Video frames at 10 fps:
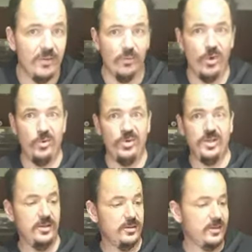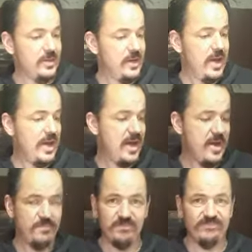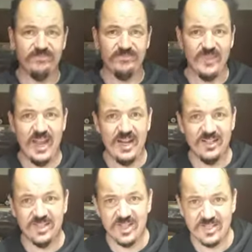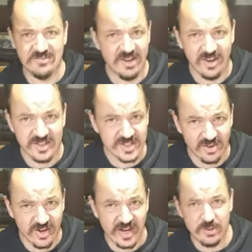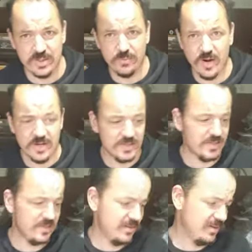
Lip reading: Why wouldn't you? And I just like how it sprays.